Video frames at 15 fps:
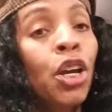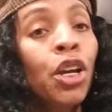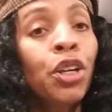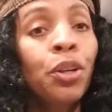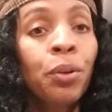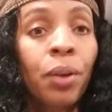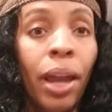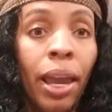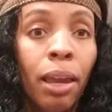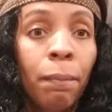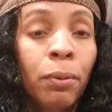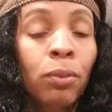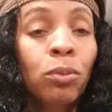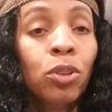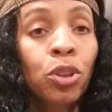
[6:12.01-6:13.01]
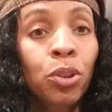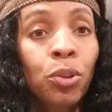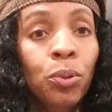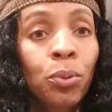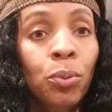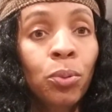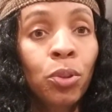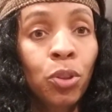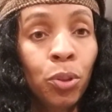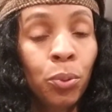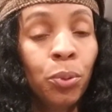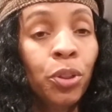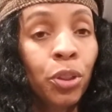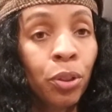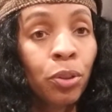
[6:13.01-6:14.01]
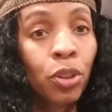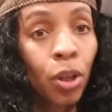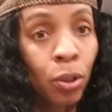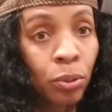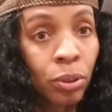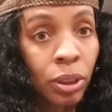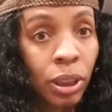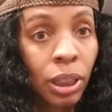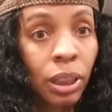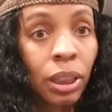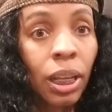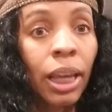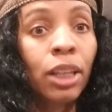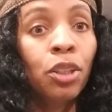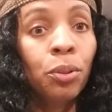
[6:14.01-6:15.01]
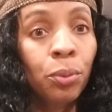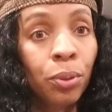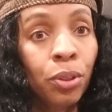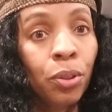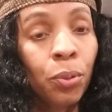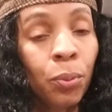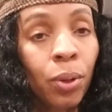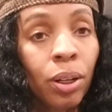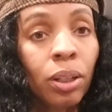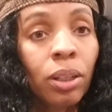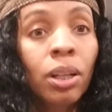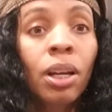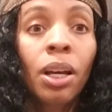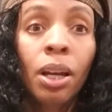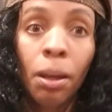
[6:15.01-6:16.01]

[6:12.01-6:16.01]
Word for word: you're able to do your dosing and do your